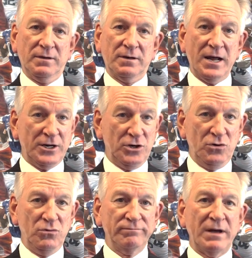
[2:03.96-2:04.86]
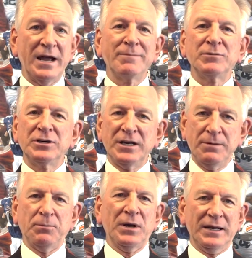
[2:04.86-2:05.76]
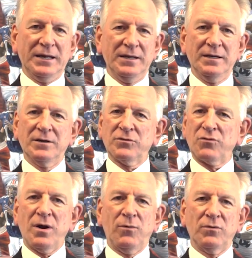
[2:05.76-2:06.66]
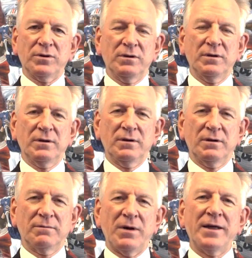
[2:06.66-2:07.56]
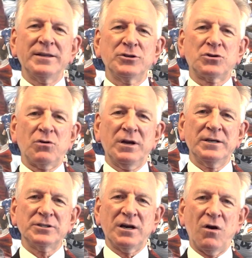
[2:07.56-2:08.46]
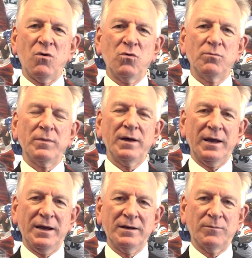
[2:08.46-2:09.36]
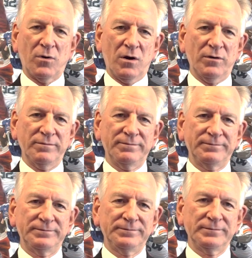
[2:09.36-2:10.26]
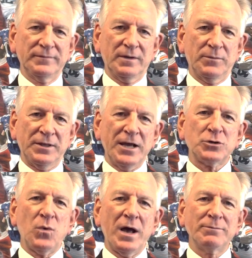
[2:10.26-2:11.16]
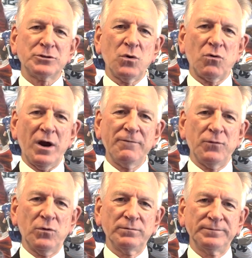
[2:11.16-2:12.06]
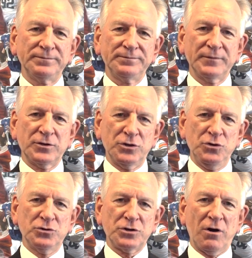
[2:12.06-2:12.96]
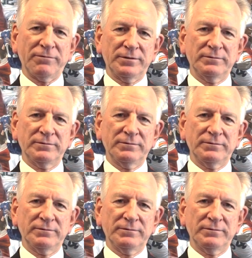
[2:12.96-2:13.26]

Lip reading: Like you, I am deeply troubled by these trends at home and abroad. But that's why I'm so grateful to you, sir,